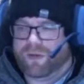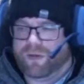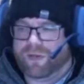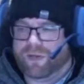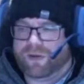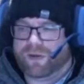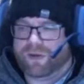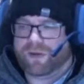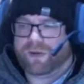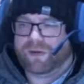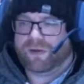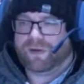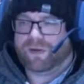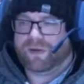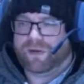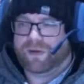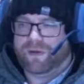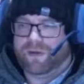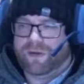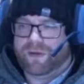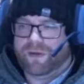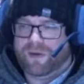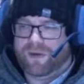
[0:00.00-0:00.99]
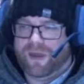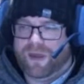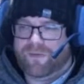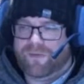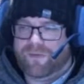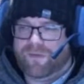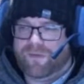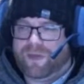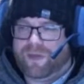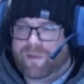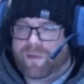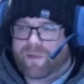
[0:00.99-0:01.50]
I think,
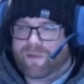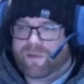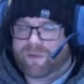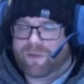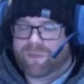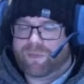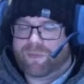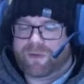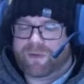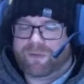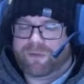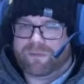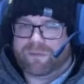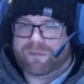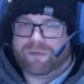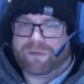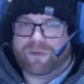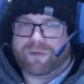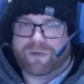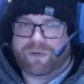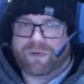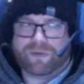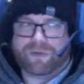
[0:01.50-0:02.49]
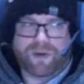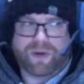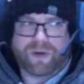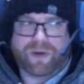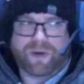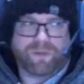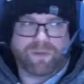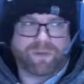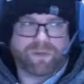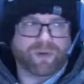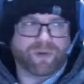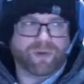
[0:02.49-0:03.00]
even though I've spent sort of
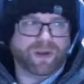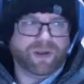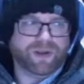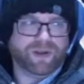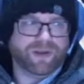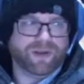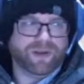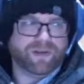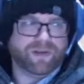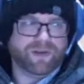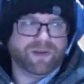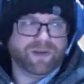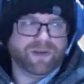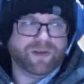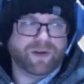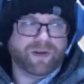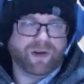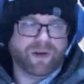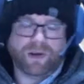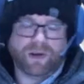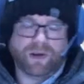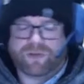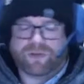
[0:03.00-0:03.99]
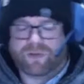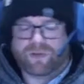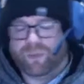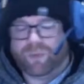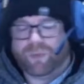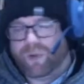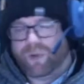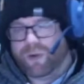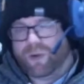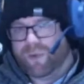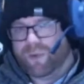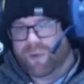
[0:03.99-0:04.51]
12, 13 years in it, I could
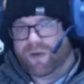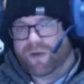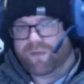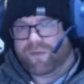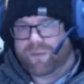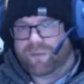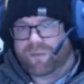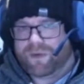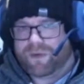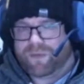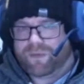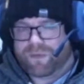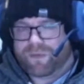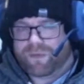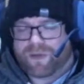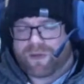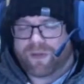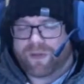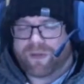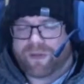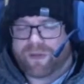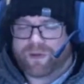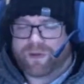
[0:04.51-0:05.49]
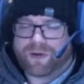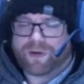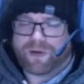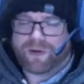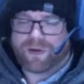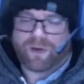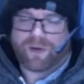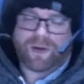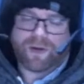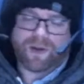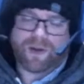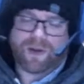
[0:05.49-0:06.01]
still walk away from it if there's something that I
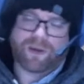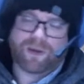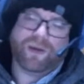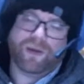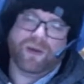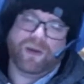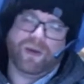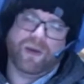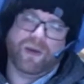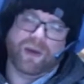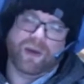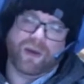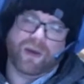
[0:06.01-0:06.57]
didn't like.